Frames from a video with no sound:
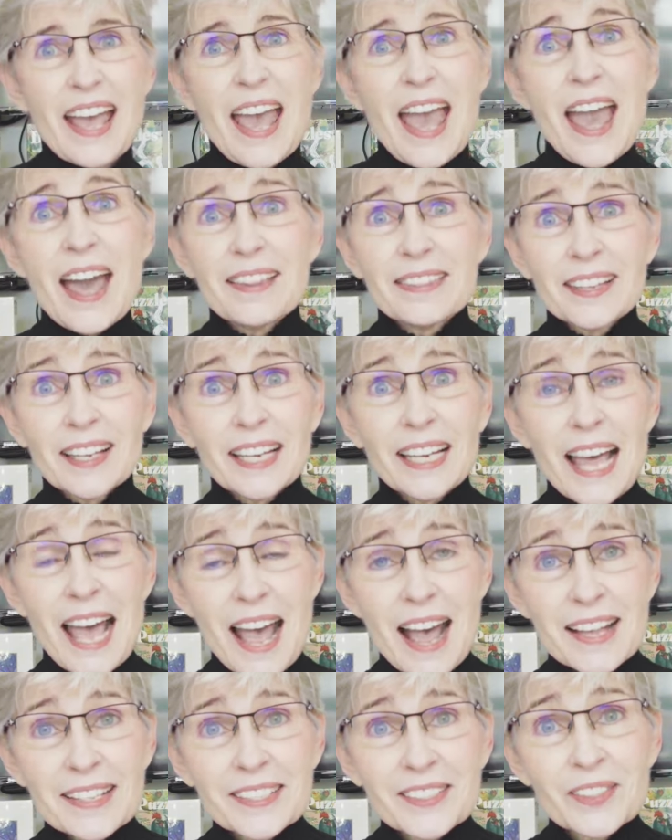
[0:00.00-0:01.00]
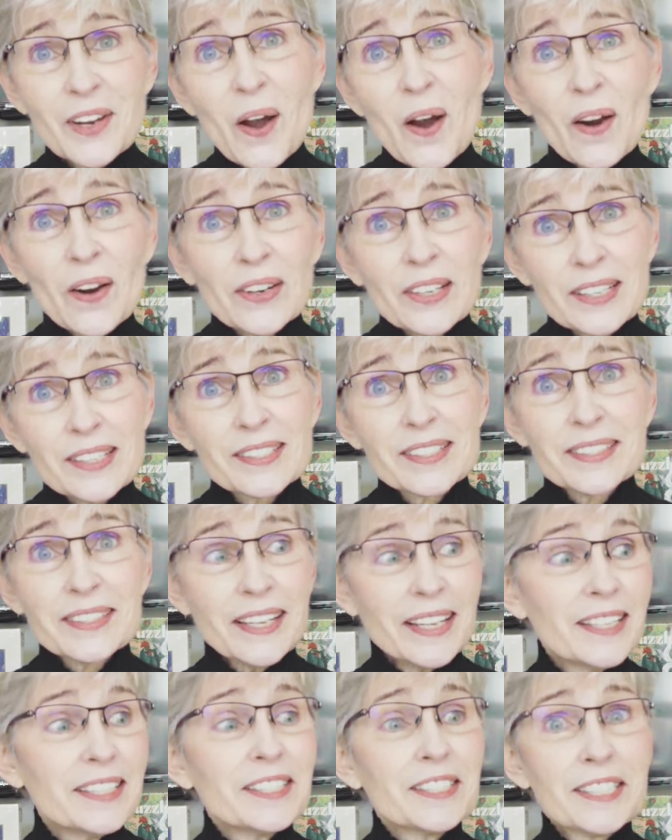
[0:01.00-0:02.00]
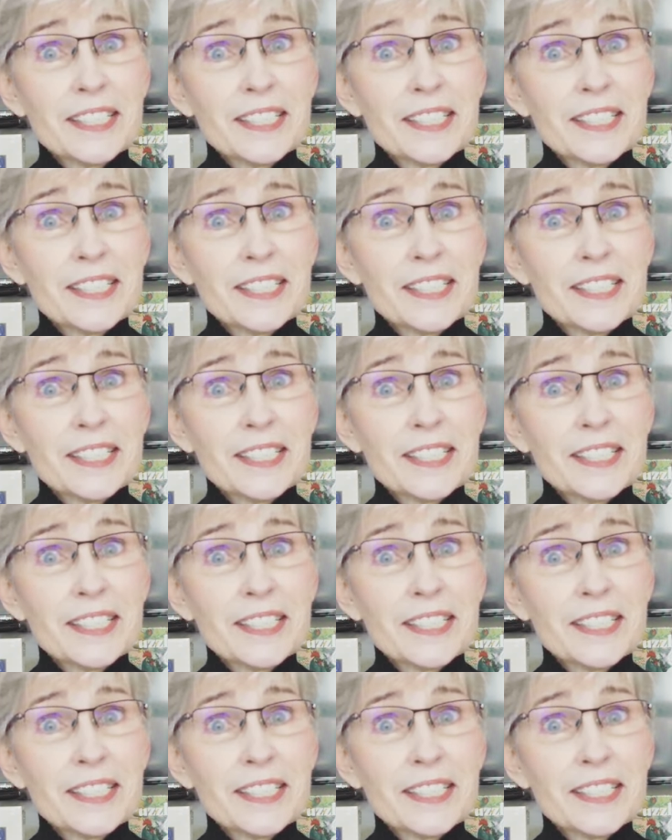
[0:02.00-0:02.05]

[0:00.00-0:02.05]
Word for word: And the last artist in